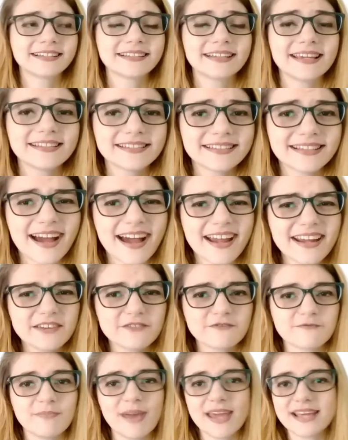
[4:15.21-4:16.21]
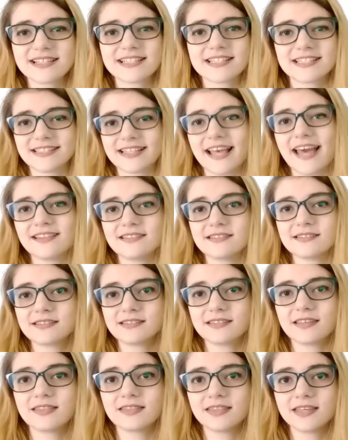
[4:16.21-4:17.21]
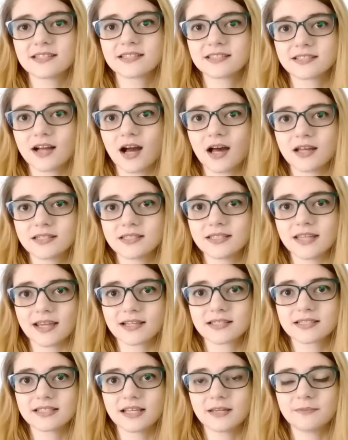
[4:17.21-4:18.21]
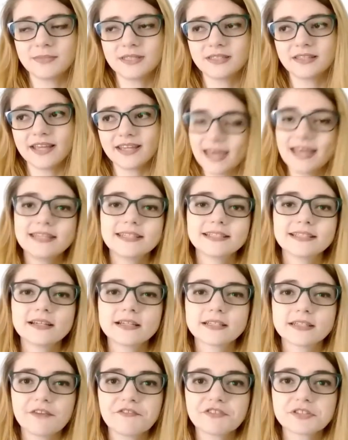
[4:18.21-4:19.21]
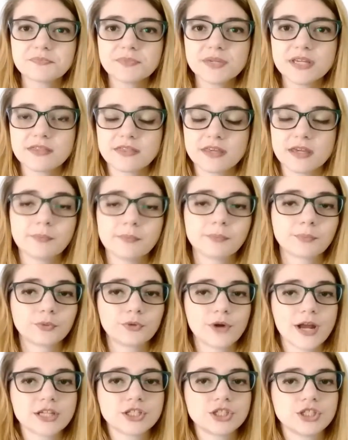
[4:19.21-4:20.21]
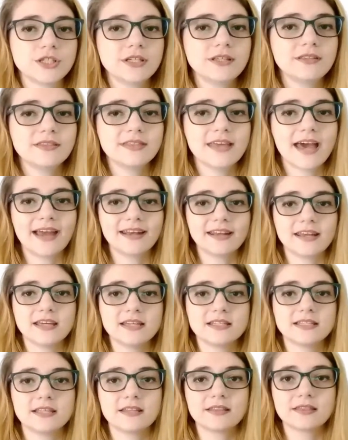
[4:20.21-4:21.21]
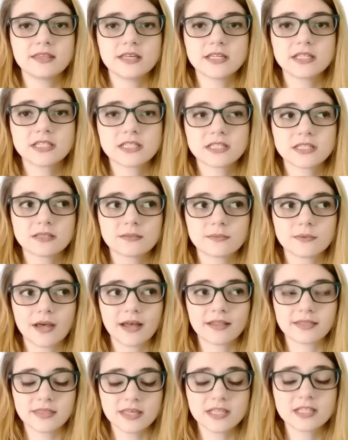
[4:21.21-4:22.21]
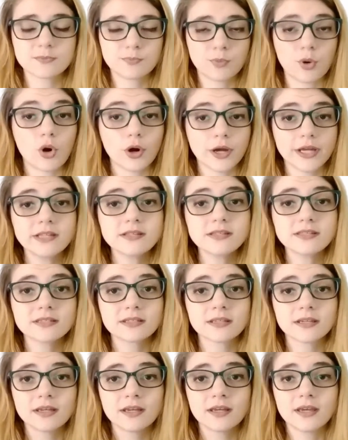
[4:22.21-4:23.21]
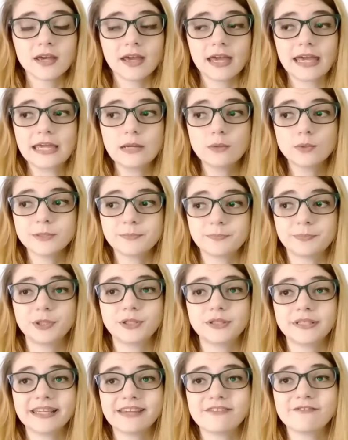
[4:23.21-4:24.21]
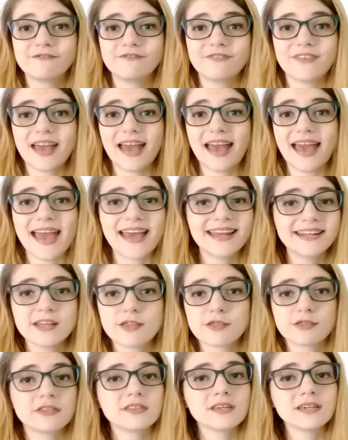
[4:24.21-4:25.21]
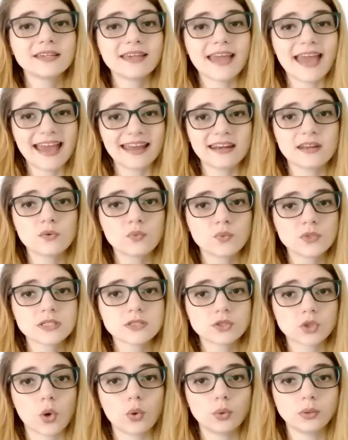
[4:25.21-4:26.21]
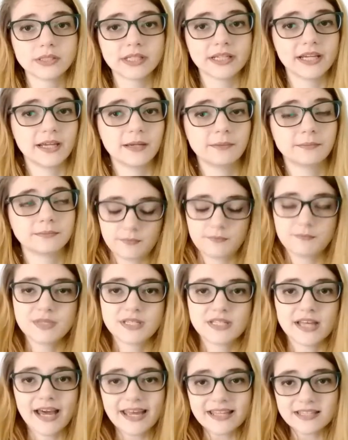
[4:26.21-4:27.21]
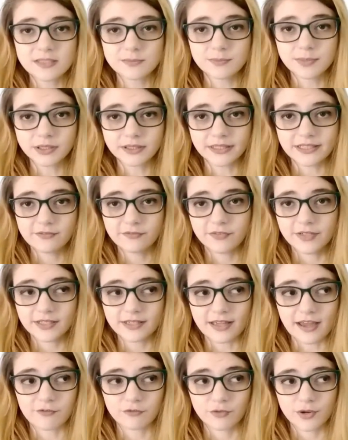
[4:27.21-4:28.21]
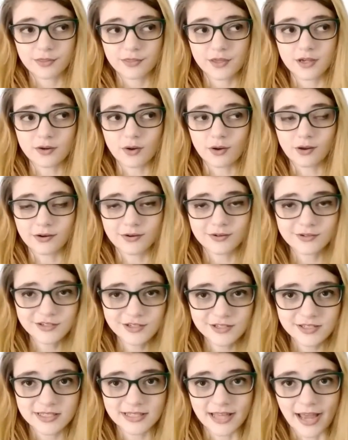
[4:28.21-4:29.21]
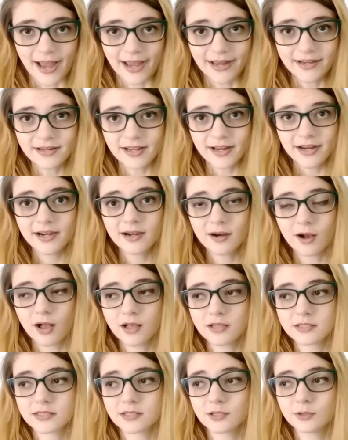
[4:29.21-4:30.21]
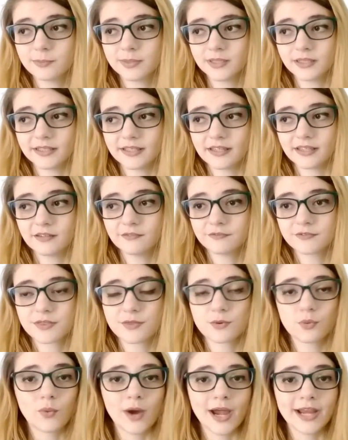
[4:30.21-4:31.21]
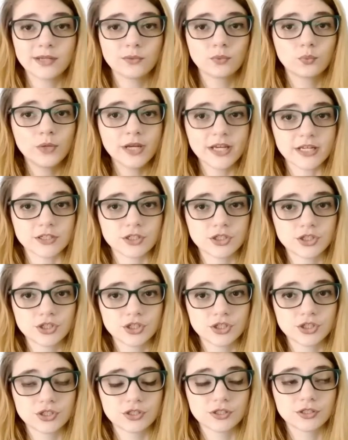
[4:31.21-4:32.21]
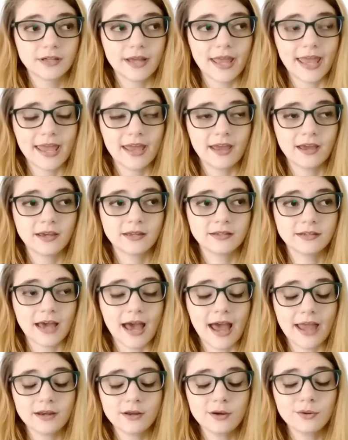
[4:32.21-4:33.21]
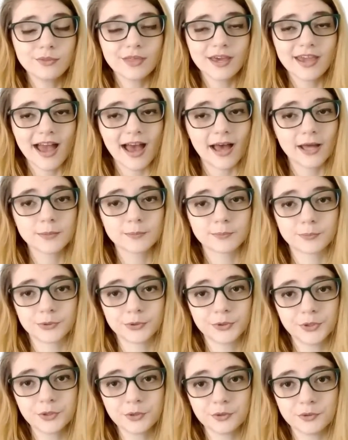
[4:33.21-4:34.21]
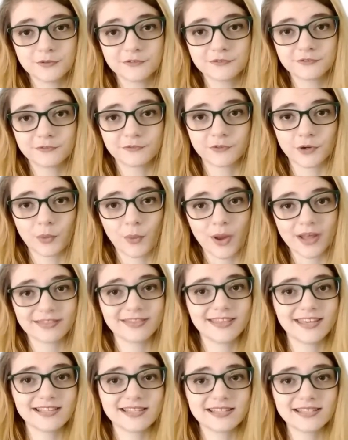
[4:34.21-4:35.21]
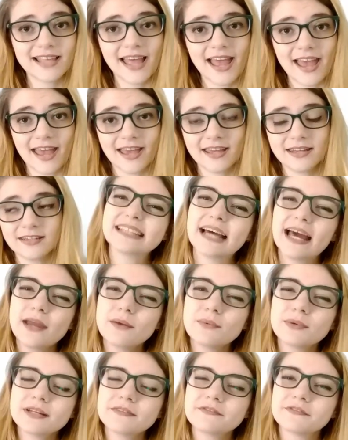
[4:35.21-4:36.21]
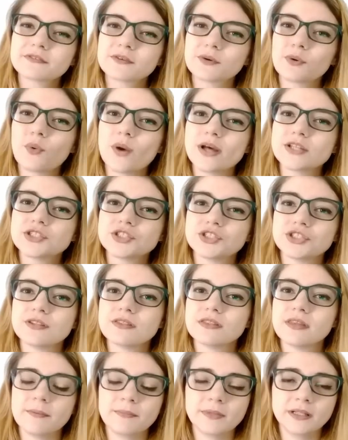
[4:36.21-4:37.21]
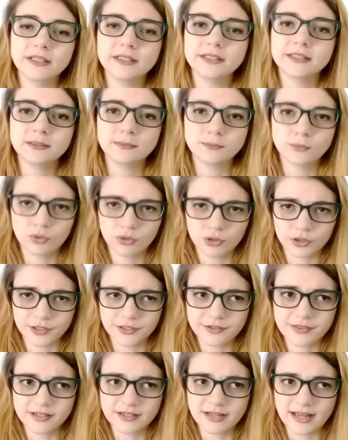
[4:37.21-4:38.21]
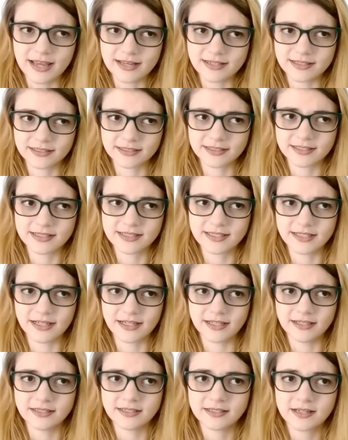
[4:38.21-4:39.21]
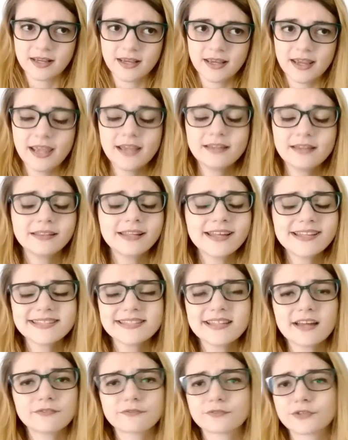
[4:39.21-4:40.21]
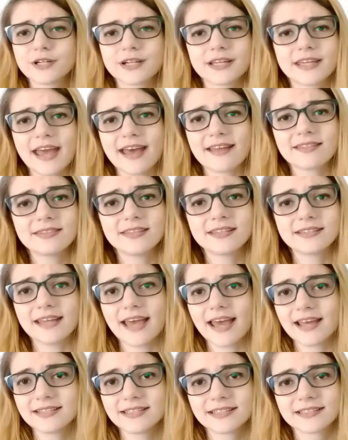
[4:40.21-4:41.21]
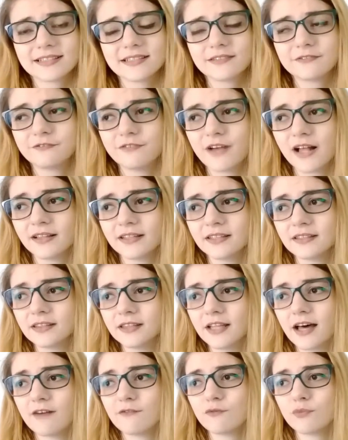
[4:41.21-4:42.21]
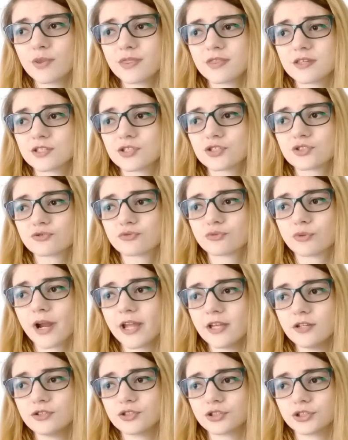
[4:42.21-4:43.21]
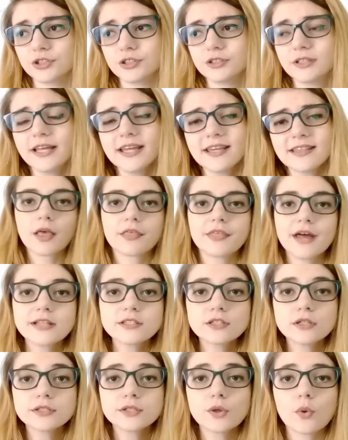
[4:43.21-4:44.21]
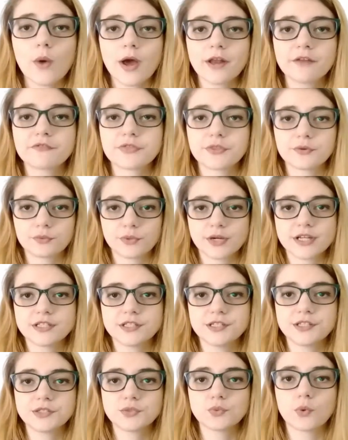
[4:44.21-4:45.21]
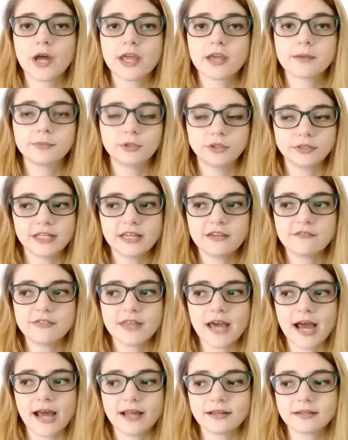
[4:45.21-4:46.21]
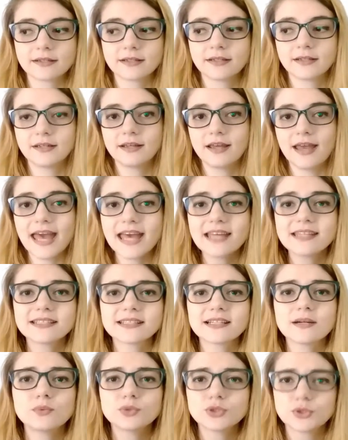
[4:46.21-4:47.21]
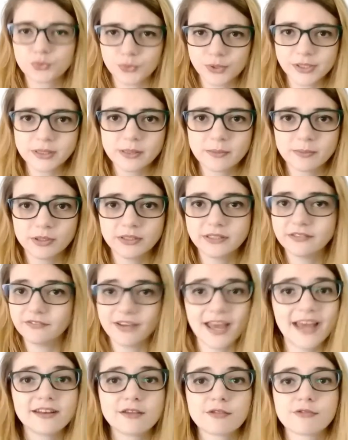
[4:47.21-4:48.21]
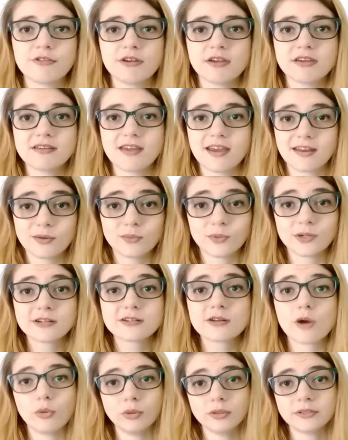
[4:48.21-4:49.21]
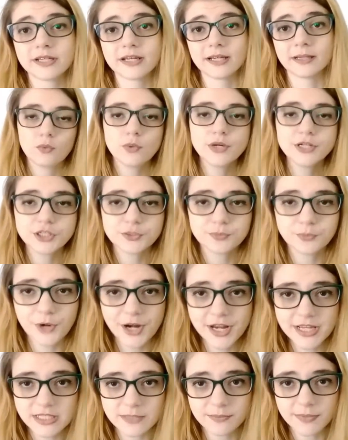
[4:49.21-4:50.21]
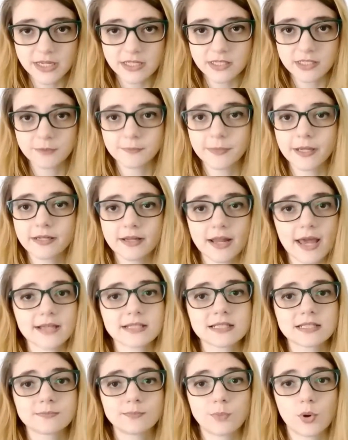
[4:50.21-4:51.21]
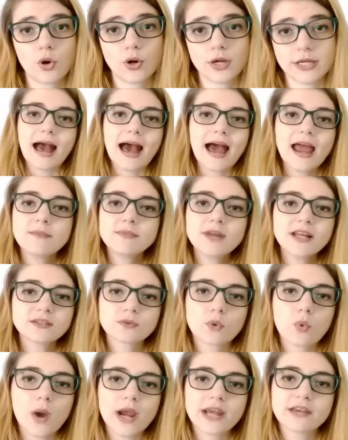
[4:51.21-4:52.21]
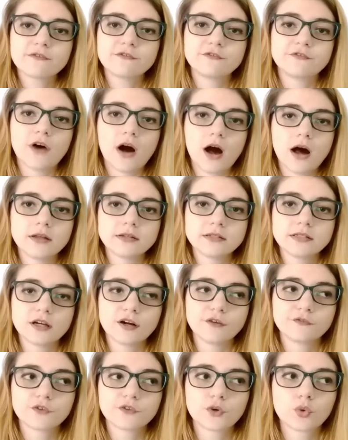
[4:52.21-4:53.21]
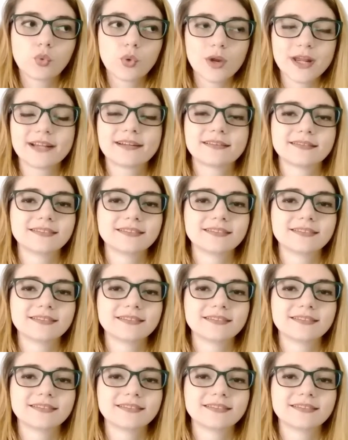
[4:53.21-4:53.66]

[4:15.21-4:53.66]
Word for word: It kind of makes sense in this context. I mean, like, Eteka gives me the impression that he's at this, at this point, he would believe anything anyone told him. Besides believing everything Oluko said, he also believed the White Witch. And I know they had proof for what they said. I would have questioned them a little more than Eteka did. And let's not forget that Eteka fell in love with a stranger. Like, that's also one of the reasons why I believe that Eteka would really believe anything anyone told him. Which brings me to my next point. I'm not quite fond of quick